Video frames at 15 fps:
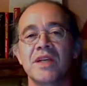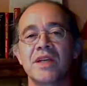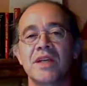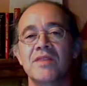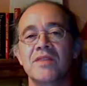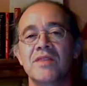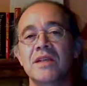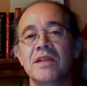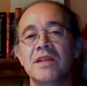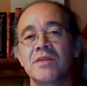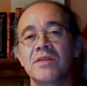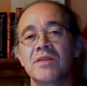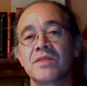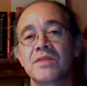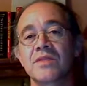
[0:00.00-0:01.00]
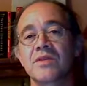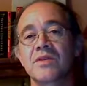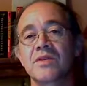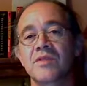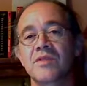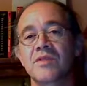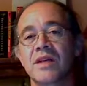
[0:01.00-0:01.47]
if they take the quest for
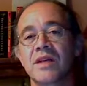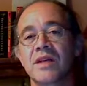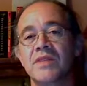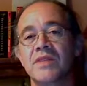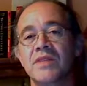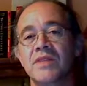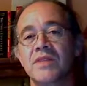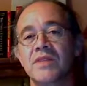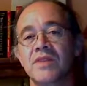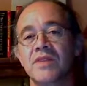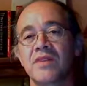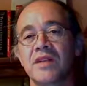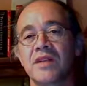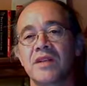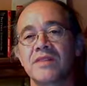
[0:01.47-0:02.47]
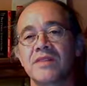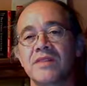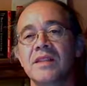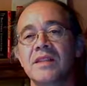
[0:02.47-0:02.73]
corporate anonymity far enough.